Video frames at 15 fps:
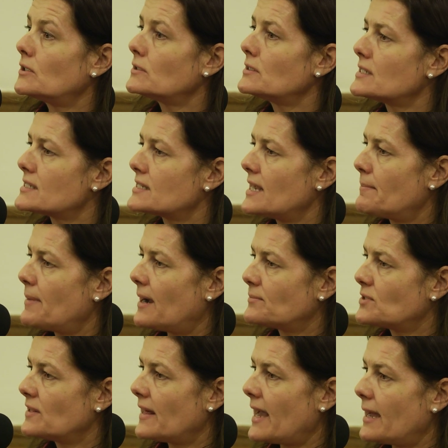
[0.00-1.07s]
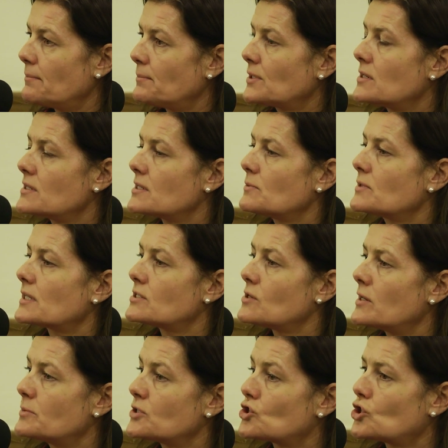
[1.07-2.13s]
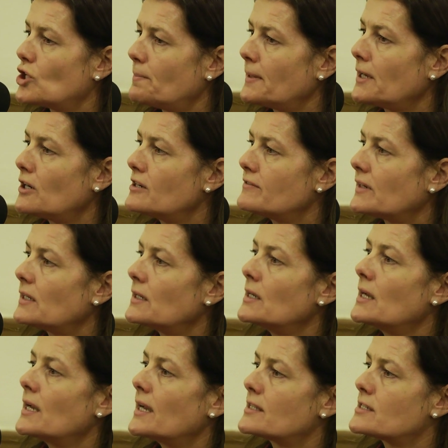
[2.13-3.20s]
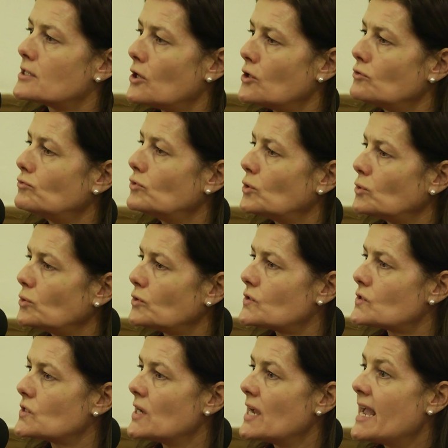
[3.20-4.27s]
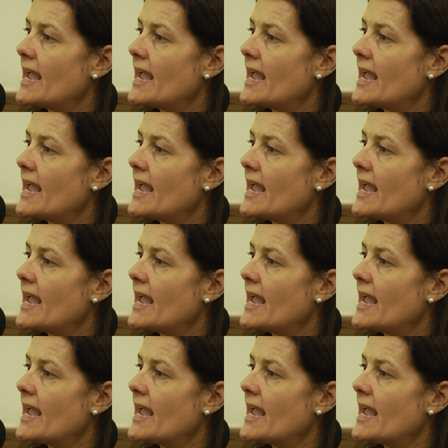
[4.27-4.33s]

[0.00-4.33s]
couldn't step up to that because it was tripping over its own rules.